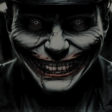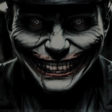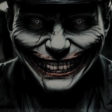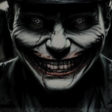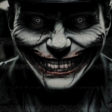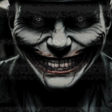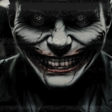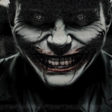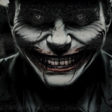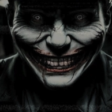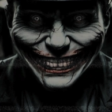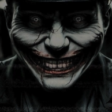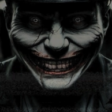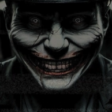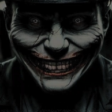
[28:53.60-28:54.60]

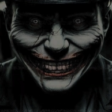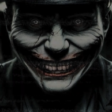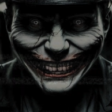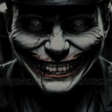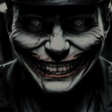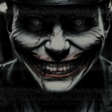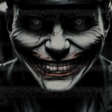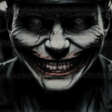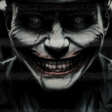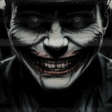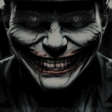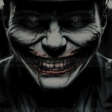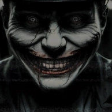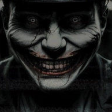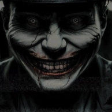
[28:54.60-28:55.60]
Confusion swept through me.
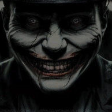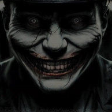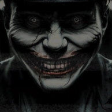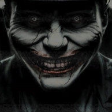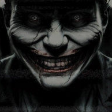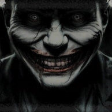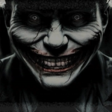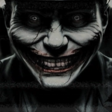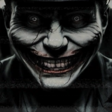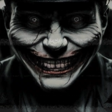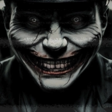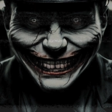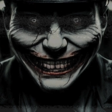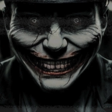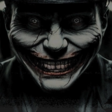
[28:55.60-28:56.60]
What the
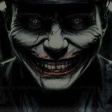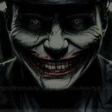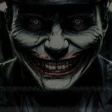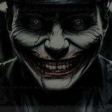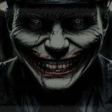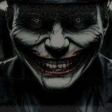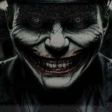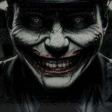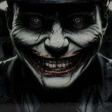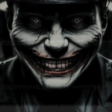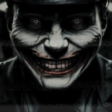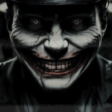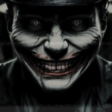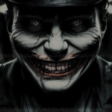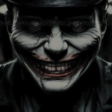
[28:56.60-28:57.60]
hell was that thing?
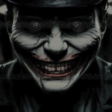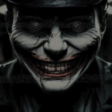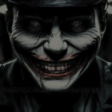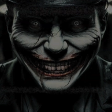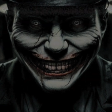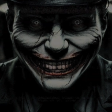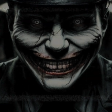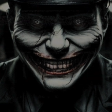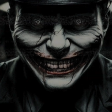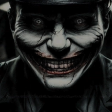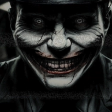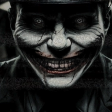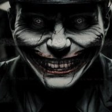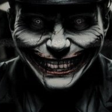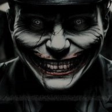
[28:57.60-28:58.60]
I
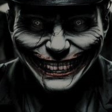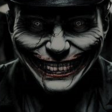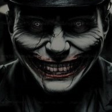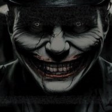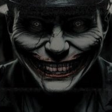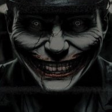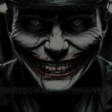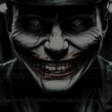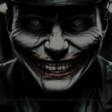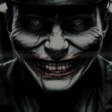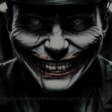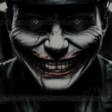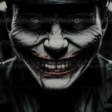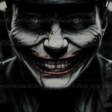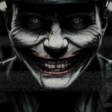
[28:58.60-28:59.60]
forced my gaze
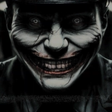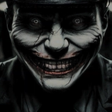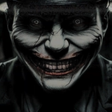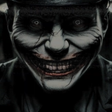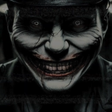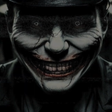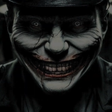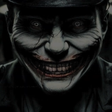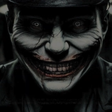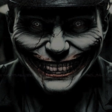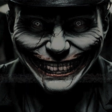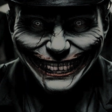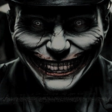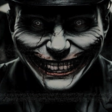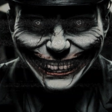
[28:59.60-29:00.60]
away, turning to
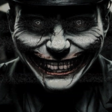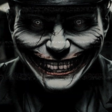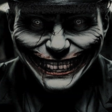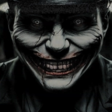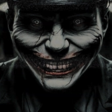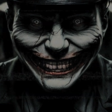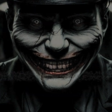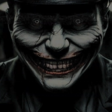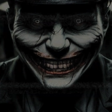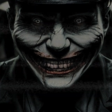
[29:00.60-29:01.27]
continue pretending